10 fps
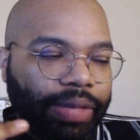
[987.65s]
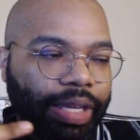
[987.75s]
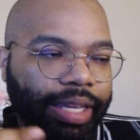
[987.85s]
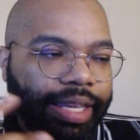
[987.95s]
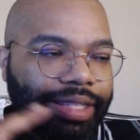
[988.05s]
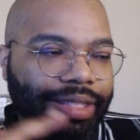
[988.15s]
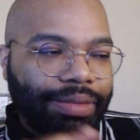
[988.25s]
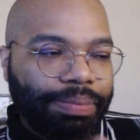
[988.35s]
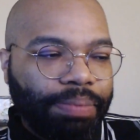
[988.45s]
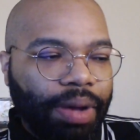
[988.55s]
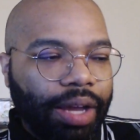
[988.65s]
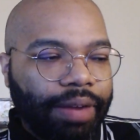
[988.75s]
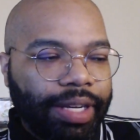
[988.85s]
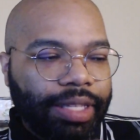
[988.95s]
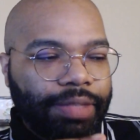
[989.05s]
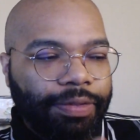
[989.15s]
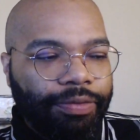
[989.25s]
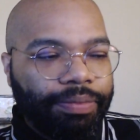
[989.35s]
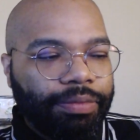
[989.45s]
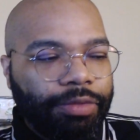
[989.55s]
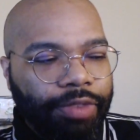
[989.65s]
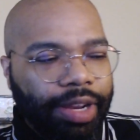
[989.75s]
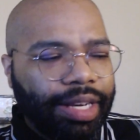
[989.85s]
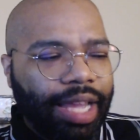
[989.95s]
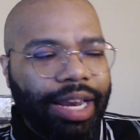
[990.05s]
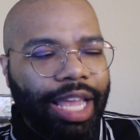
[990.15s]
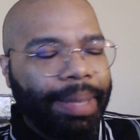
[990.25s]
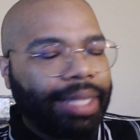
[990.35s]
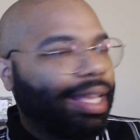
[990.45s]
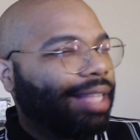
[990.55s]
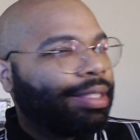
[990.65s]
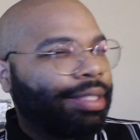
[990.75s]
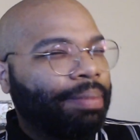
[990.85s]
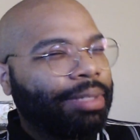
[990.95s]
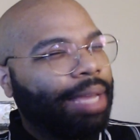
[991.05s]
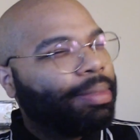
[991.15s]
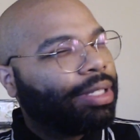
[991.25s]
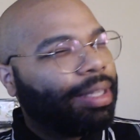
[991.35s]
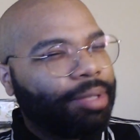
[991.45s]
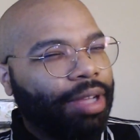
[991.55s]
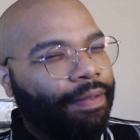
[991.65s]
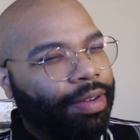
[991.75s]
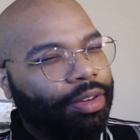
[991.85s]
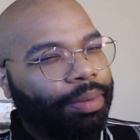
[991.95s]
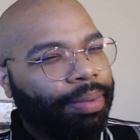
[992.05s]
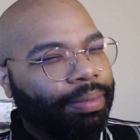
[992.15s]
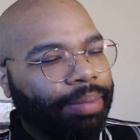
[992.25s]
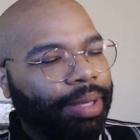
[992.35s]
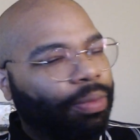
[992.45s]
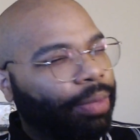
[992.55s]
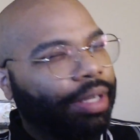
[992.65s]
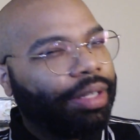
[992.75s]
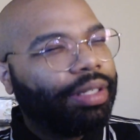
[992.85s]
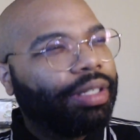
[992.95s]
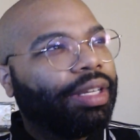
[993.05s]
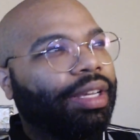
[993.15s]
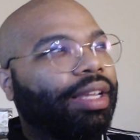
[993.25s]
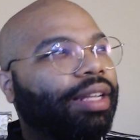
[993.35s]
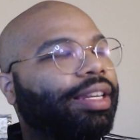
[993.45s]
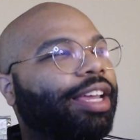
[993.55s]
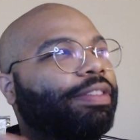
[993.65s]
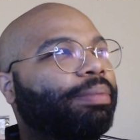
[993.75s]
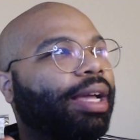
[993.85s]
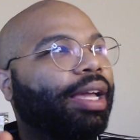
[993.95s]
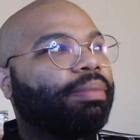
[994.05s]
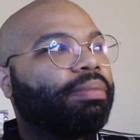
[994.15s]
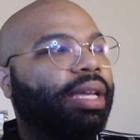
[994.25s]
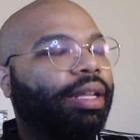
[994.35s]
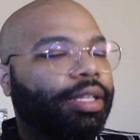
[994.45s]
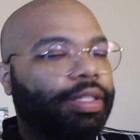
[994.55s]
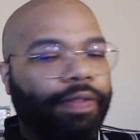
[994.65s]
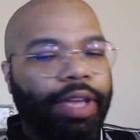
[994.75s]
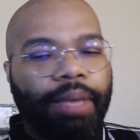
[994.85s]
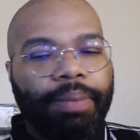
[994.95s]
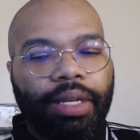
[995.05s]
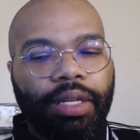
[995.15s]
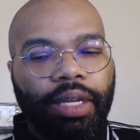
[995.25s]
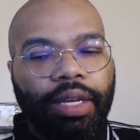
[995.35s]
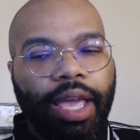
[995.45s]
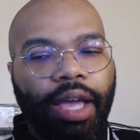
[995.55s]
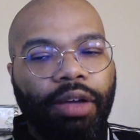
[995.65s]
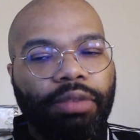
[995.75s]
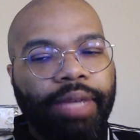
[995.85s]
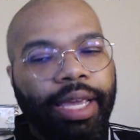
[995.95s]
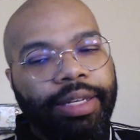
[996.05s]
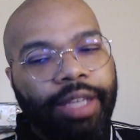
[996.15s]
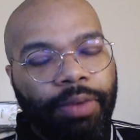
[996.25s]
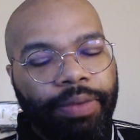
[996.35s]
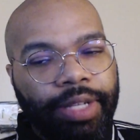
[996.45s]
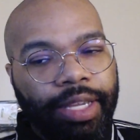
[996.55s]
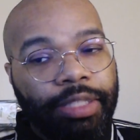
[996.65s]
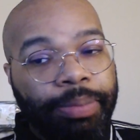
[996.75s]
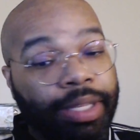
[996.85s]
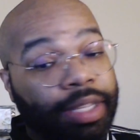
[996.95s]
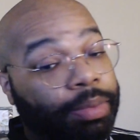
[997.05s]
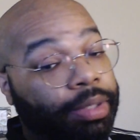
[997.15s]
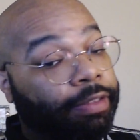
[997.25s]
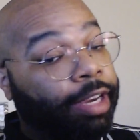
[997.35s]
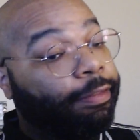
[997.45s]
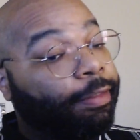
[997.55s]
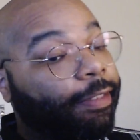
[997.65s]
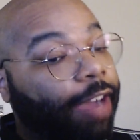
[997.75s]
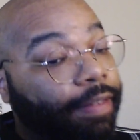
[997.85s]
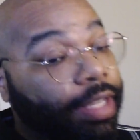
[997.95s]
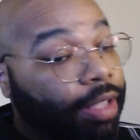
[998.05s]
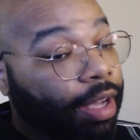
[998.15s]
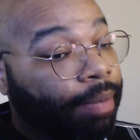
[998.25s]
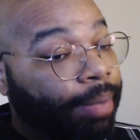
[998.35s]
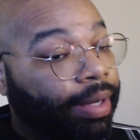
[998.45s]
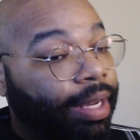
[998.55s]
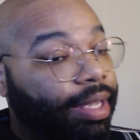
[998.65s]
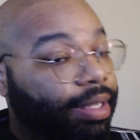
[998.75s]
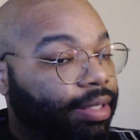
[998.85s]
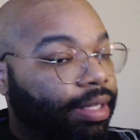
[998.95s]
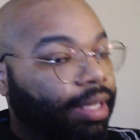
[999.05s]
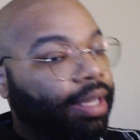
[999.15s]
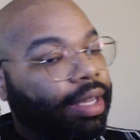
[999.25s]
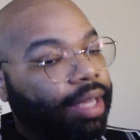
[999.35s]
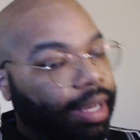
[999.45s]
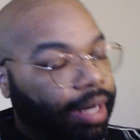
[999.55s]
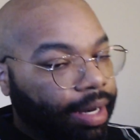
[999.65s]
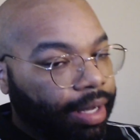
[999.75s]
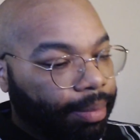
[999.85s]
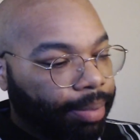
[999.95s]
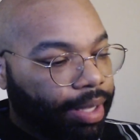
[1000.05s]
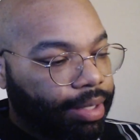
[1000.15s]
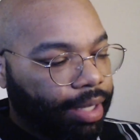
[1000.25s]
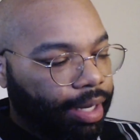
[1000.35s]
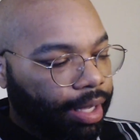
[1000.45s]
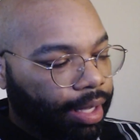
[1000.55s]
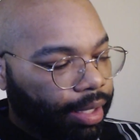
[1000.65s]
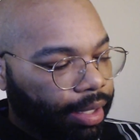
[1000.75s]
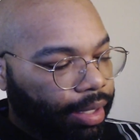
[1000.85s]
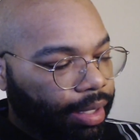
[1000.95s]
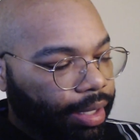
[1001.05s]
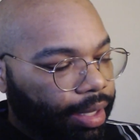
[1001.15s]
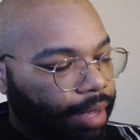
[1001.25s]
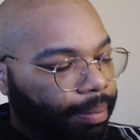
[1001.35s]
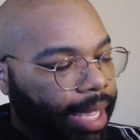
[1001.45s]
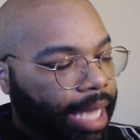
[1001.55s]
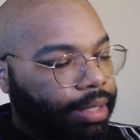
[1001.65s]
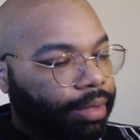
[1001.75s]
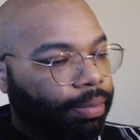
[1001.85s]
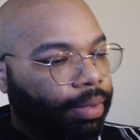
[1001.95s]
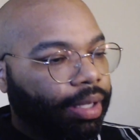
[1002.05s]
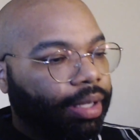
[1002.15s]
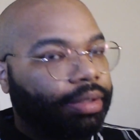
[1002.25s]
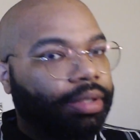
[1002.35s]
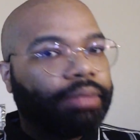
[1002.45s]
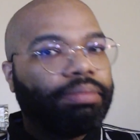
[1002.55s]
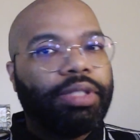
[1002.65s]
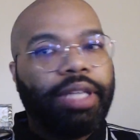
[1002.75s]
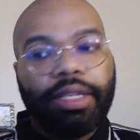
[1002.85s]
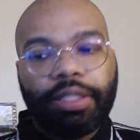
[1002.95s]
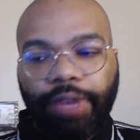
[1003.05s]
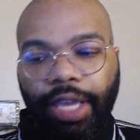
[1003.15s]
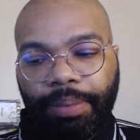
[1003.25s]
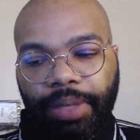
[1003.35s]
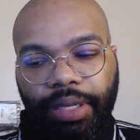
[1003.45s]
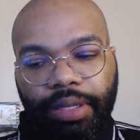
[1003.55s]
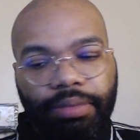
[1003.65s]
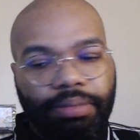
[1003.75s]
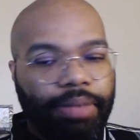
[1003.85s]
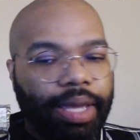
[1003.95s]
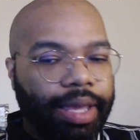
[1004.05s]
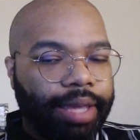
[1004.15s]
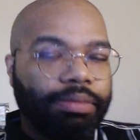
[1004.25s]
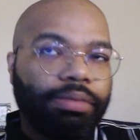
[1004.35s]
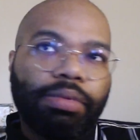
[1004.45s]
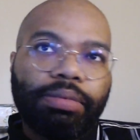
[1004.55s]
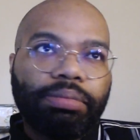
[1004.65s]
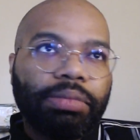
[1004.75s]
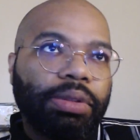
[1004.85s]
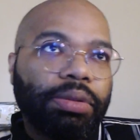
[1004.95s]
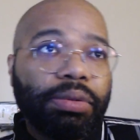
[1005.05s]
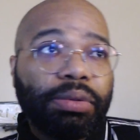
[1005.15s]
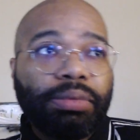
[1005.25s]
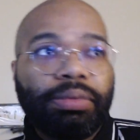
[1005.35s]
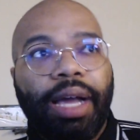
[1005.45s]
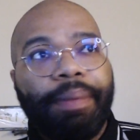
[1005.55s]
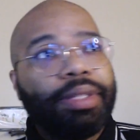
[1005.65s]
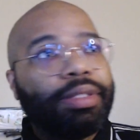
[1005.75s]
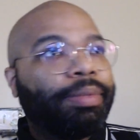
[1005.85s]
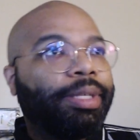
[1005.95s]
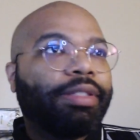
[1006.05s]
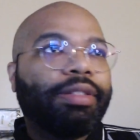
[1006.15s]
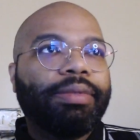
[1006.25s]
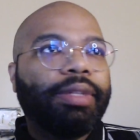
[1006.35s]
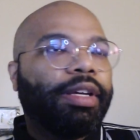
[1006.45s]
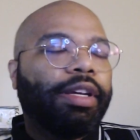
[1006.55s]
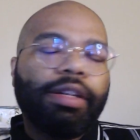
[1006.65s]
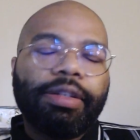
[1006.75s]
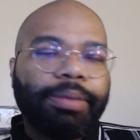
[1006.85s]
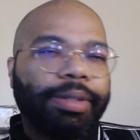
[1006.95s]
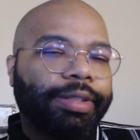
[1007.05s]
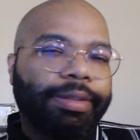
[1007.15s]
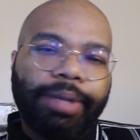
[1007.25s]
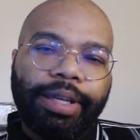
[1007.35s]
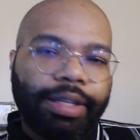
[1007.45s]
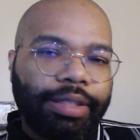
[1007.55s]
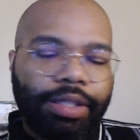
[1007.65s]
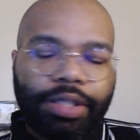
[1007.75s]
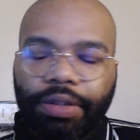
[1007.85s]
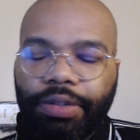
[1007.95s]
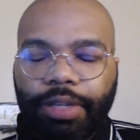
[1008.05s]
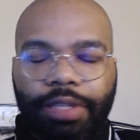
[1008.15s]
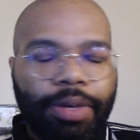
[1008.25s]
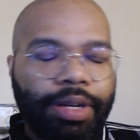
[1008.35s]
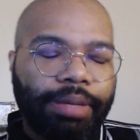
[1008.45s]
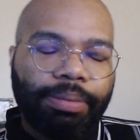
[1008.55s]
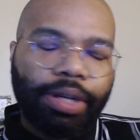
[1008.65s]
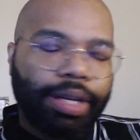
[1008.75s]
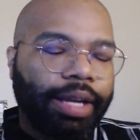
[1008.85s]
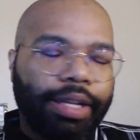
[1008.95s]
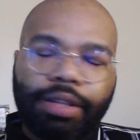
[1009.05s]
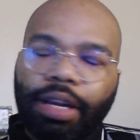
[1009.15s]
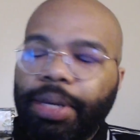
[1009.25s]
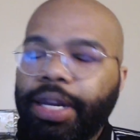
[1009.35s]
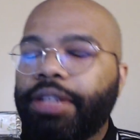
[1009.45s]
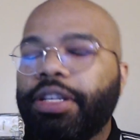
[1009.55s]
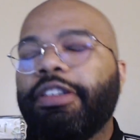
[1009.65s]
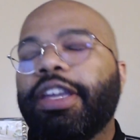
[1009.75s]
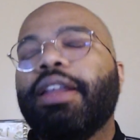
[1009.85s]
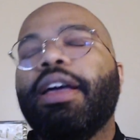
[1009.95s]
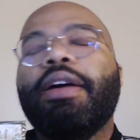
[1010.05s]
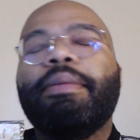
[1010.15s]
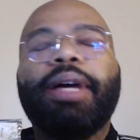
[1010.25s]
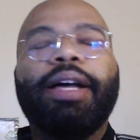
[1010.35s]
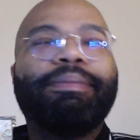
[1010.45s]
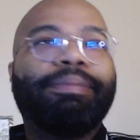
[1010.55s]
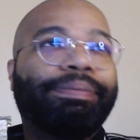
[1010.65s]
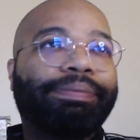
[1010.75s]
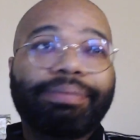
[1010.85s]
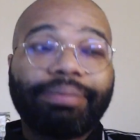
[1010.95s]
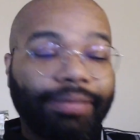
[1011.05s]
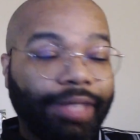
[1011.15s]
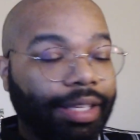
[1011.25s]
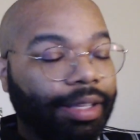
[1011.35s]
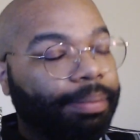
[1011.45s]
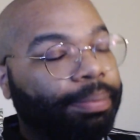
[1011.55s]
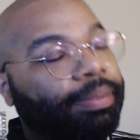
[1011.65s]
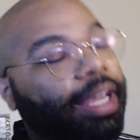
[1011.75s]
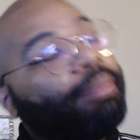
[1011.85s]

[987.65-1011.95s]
his part of this friend dynamic that sometimes comes off a little bit weird. Never mind meet his family and learn how they dealt with things, because with the way Ravi's talking about as an Indian person in England, imagine what Jake's family, who I'm assuming is, well, the way that these shows works, more likely it's going to be Nigerian. But that